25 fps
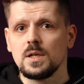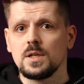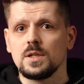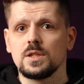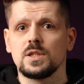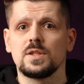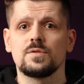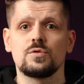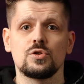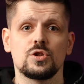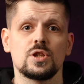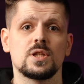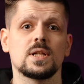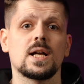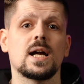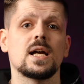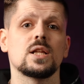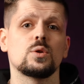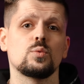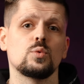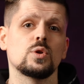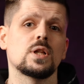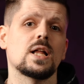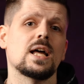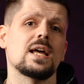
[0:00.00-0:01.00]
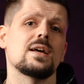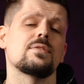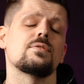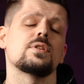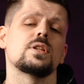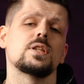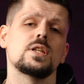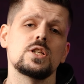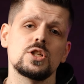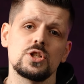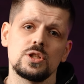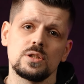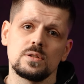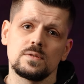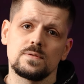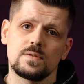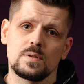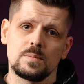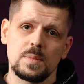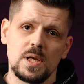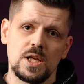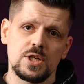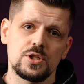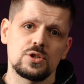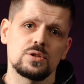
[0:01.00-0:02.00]
The written guide will have additional
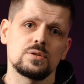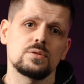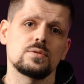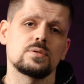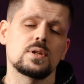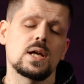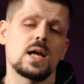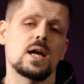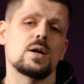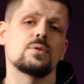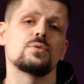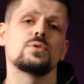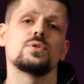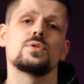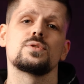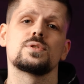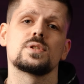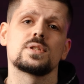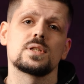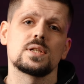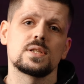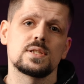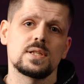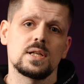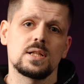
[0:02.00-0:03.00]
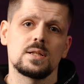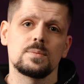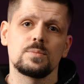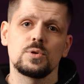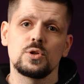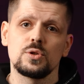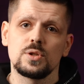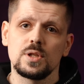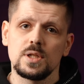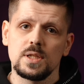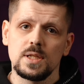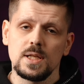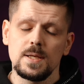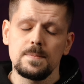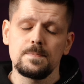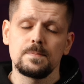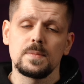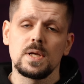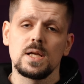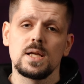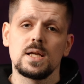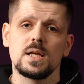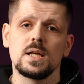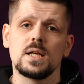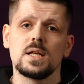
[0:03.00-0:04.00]
information on how to use SSL and
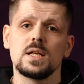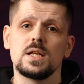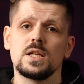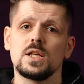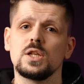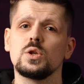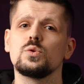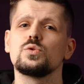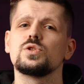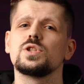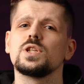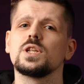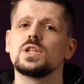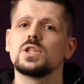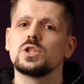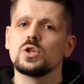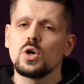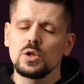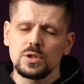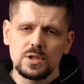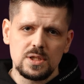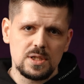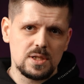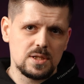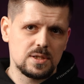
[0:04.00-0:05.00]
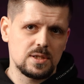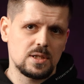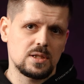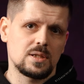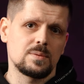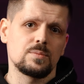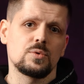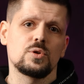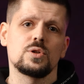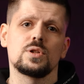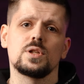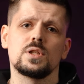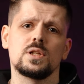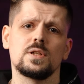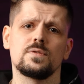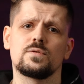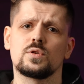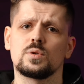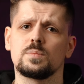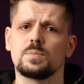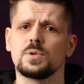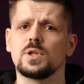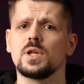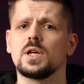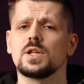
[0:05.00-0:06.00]
Using non-SSL MQTT for
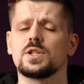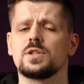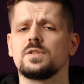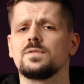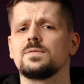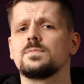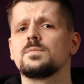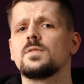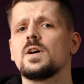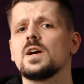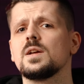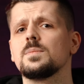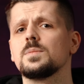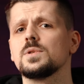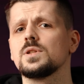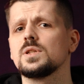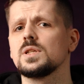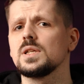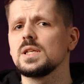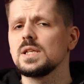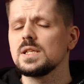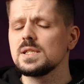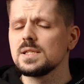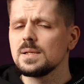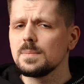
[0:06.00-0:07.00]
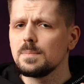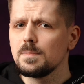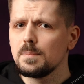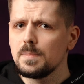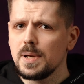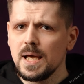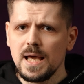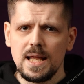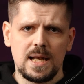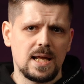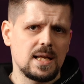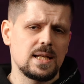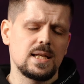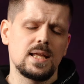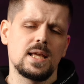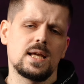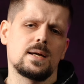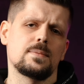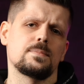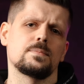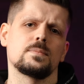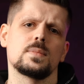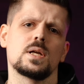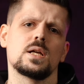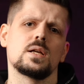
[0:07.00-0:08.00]
production environment is a bad idea.
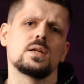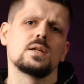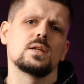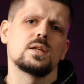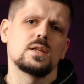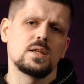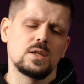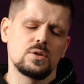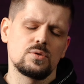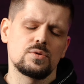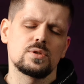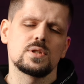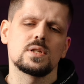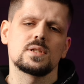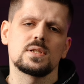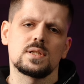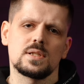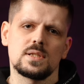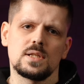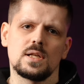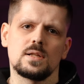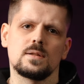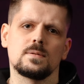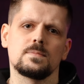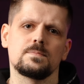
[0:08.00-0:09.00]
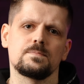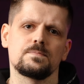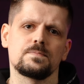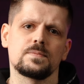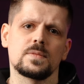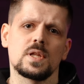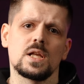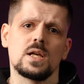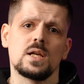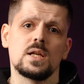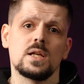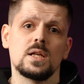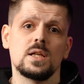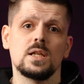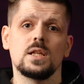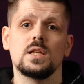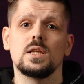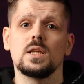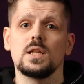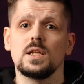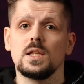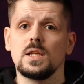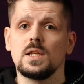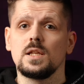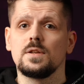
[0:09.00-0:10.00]
Use SSL.
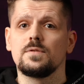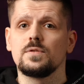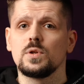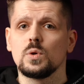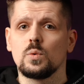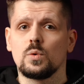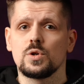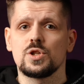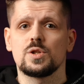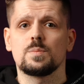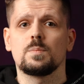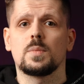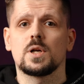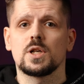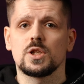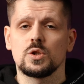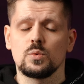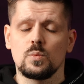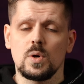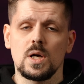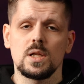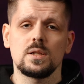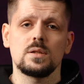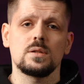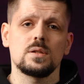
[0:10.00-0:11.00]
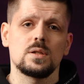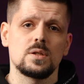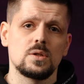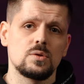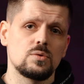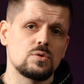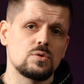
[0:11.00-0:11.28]
If you watched part 1, you